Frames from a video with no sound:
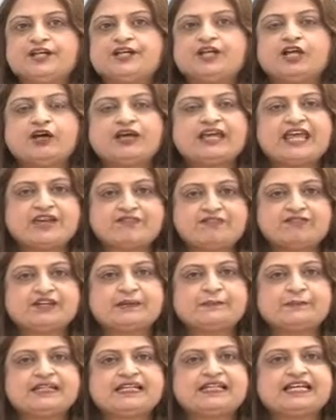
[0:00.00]
Now,
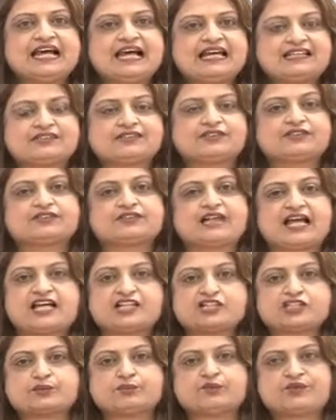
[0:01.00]
everybody has a trash